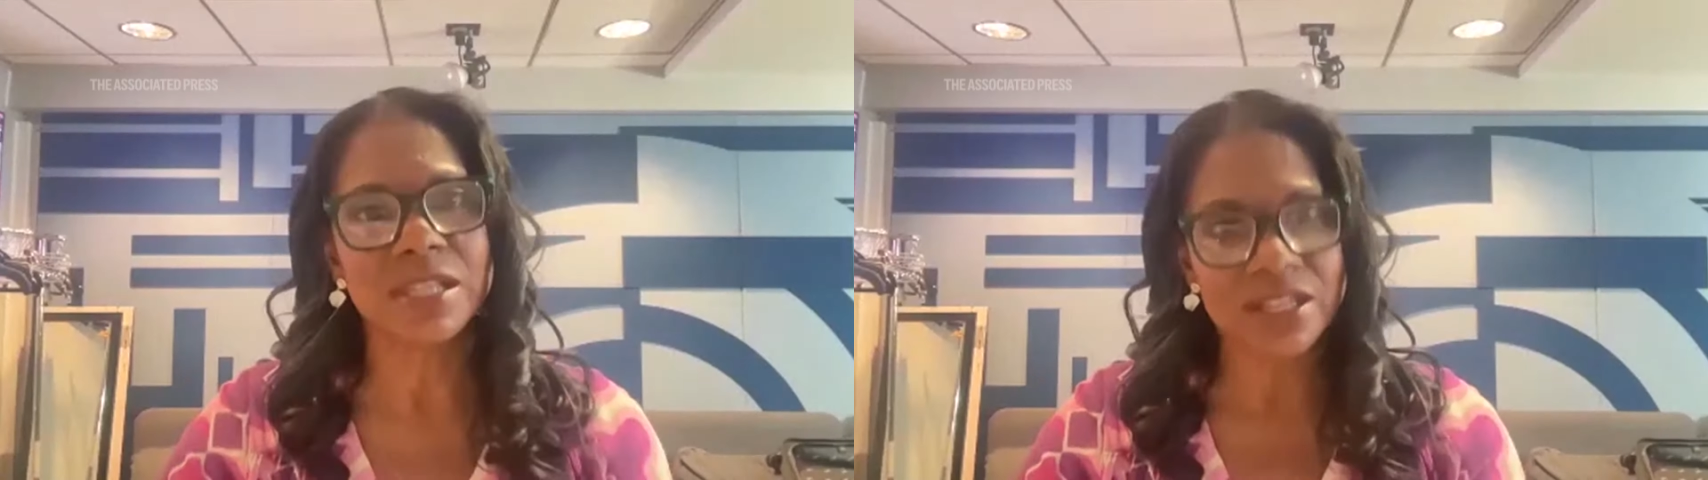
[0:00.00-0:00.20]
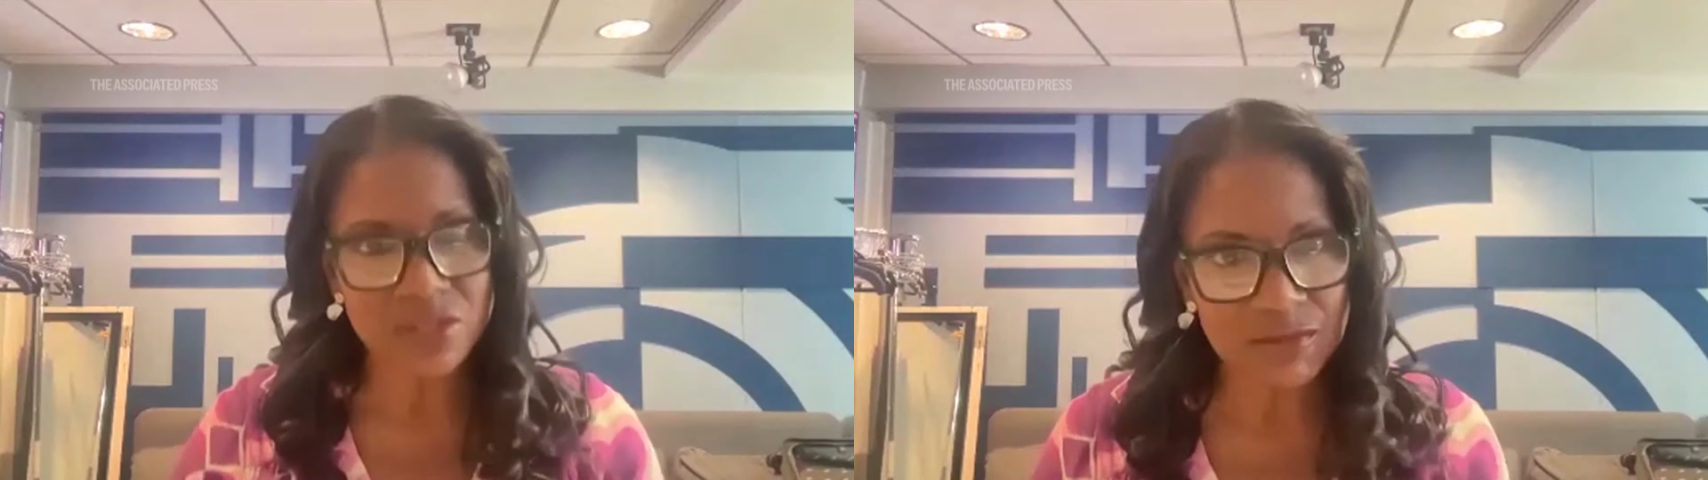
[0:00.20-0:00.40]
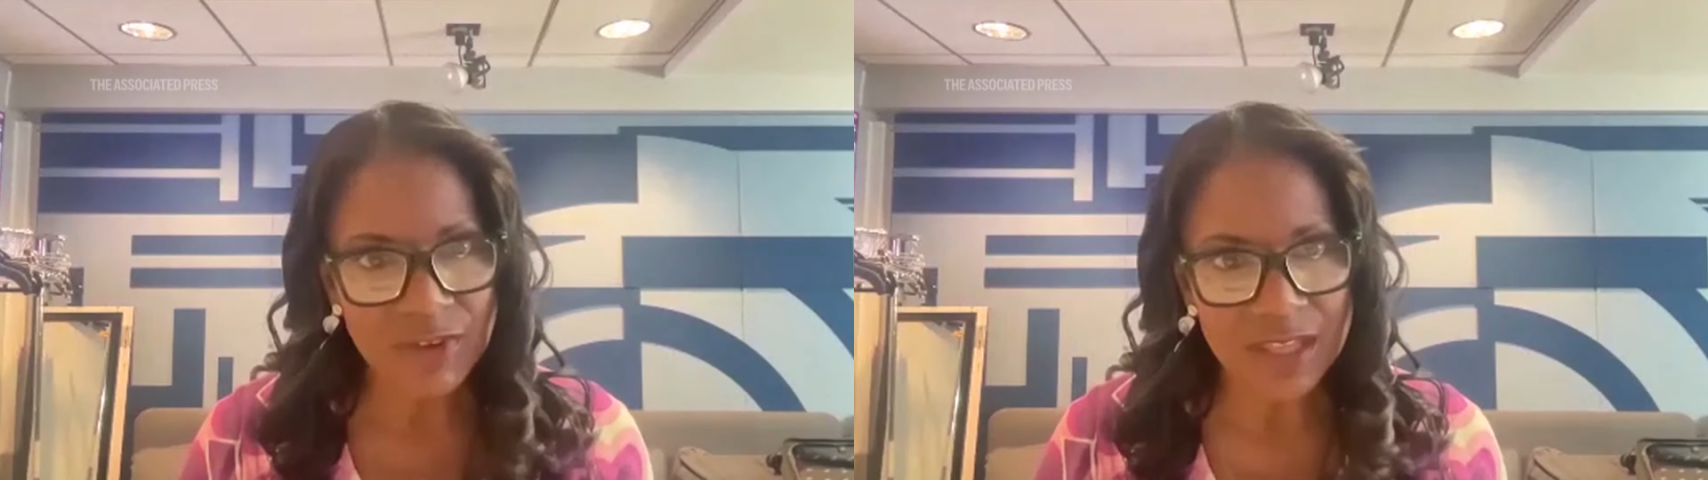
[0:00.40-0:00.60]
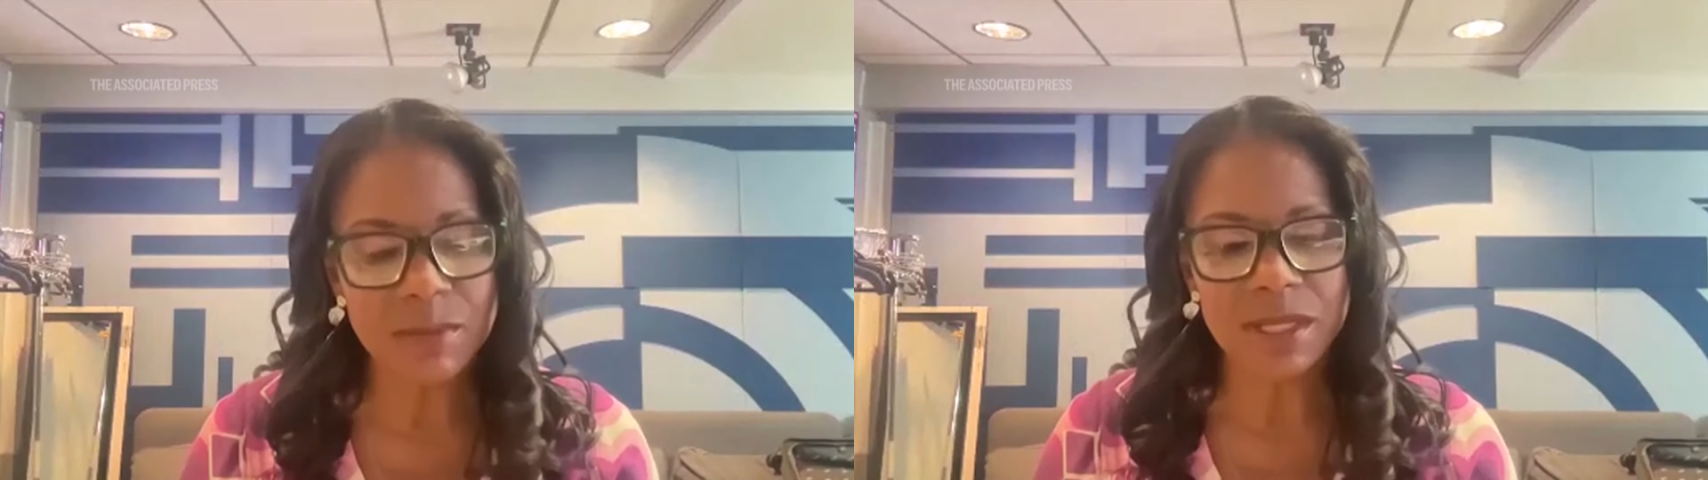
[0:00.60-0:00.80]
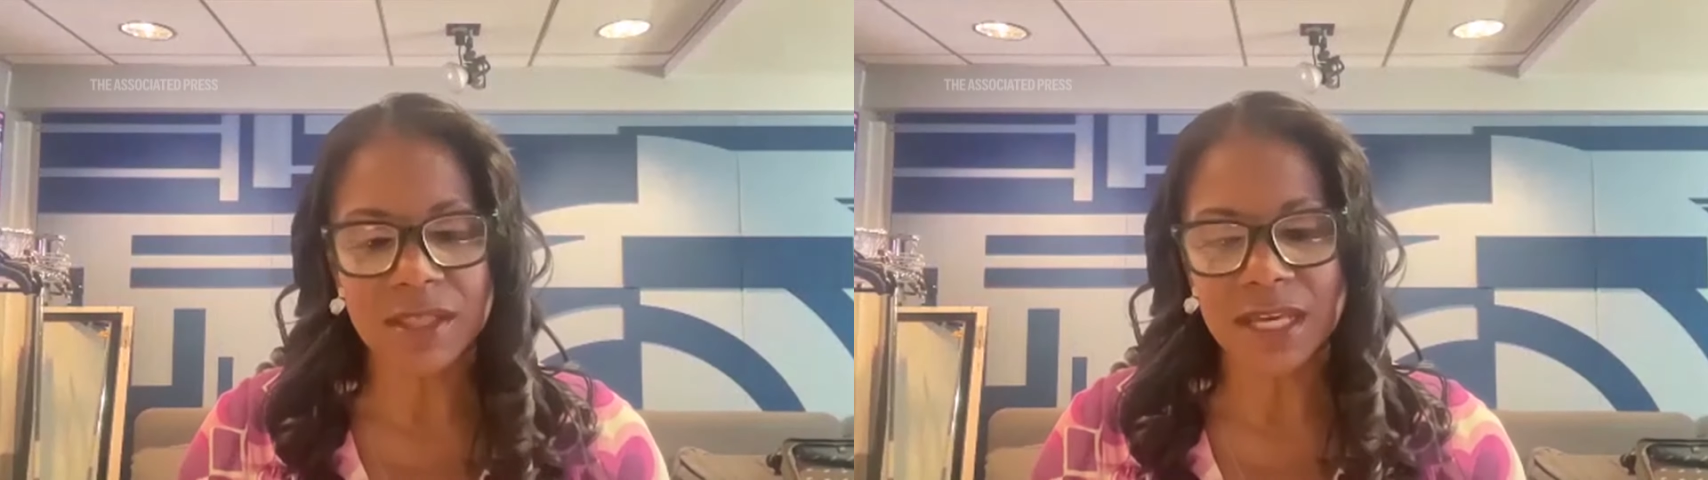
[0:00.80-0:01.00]
like to invite
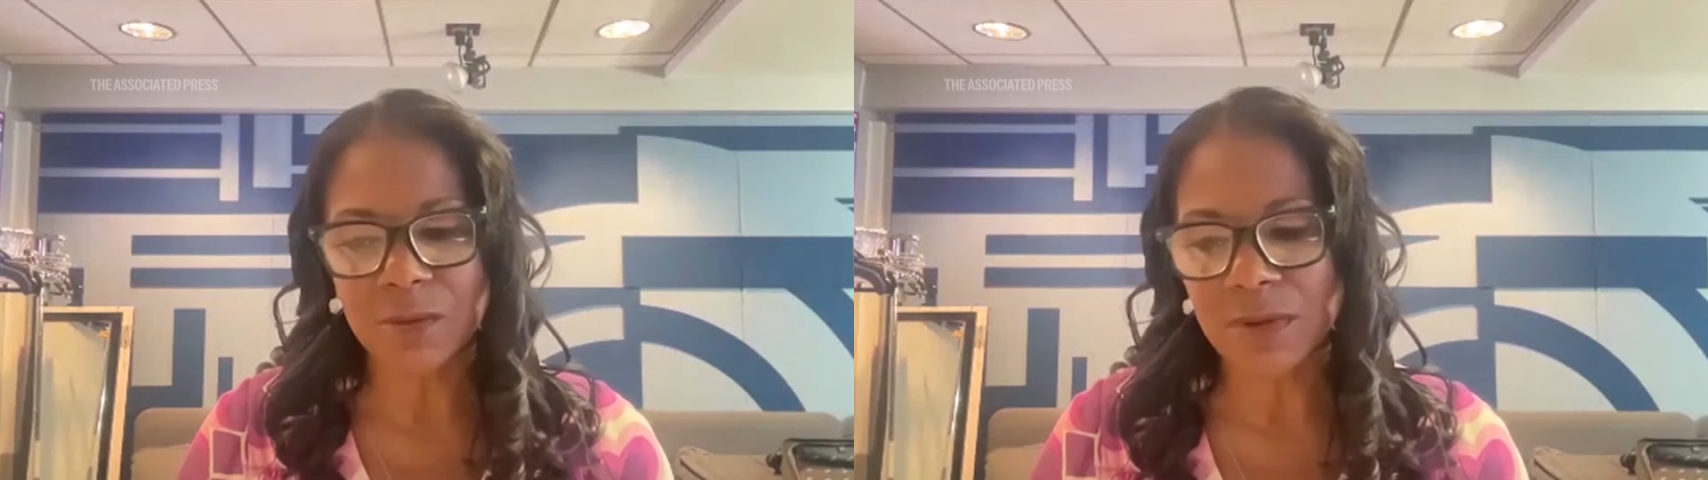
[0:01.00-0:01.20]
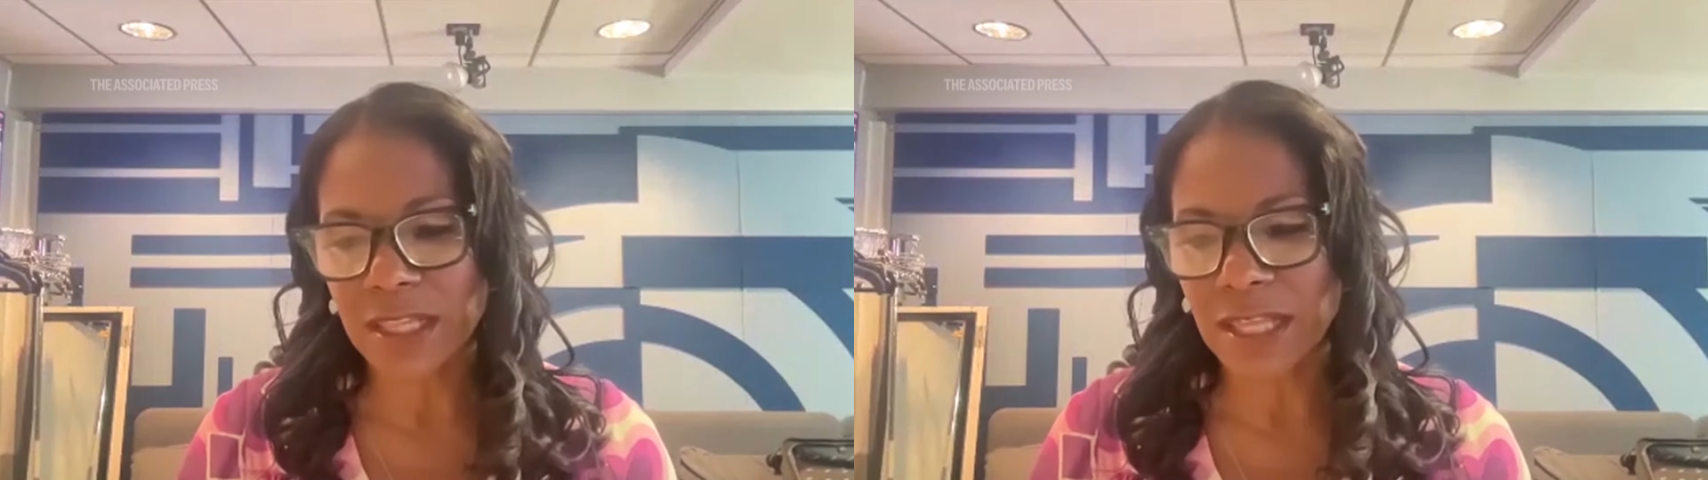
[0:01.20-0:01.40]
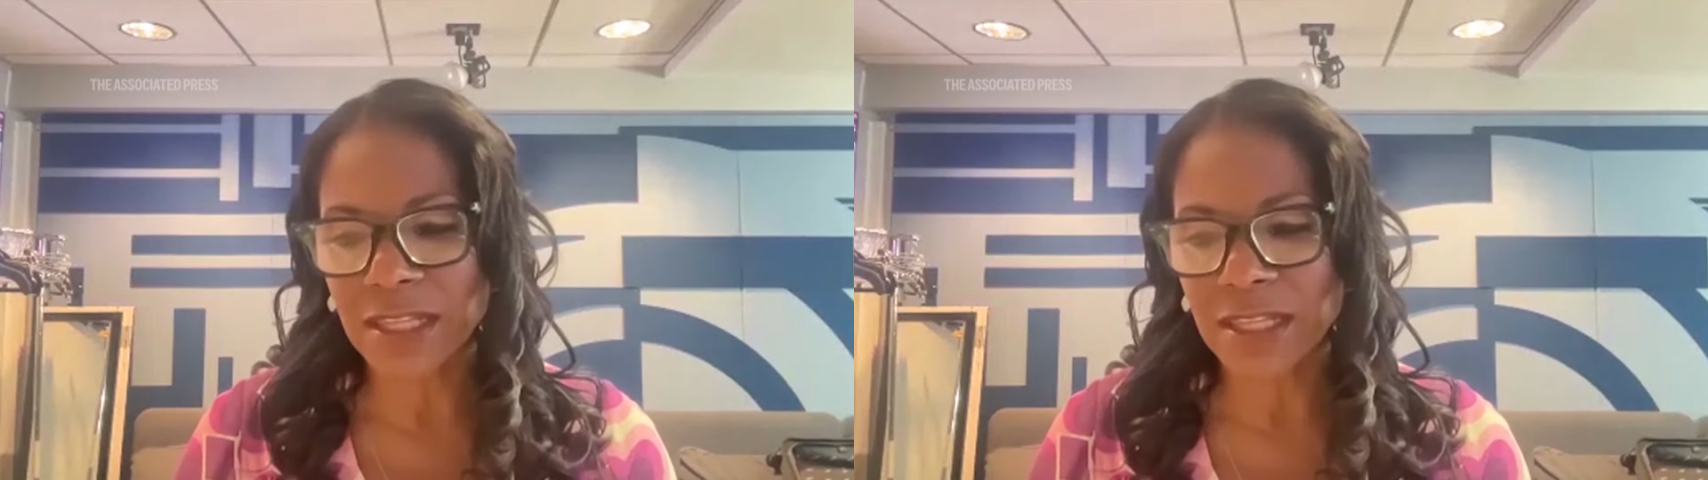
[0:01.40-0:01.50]
them in that way.